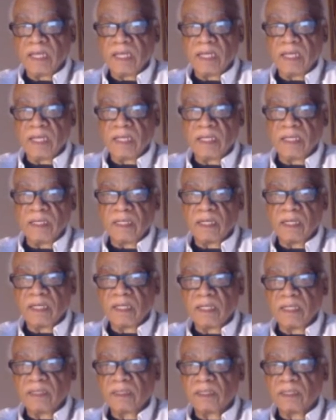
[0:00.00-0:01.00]
And
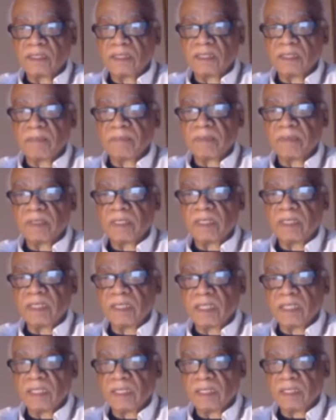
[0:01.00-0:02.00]
I just
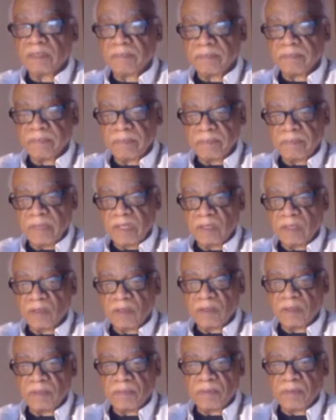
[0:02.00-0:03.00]
simply made
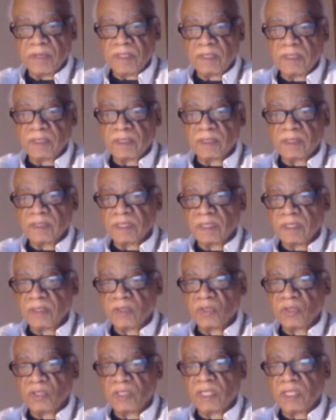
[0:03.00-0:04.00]
her an apprentice,
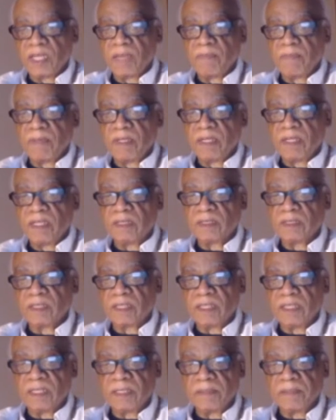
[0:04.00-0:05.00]
and she came in as
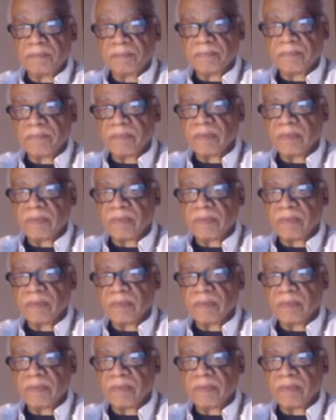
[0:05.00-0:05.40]
a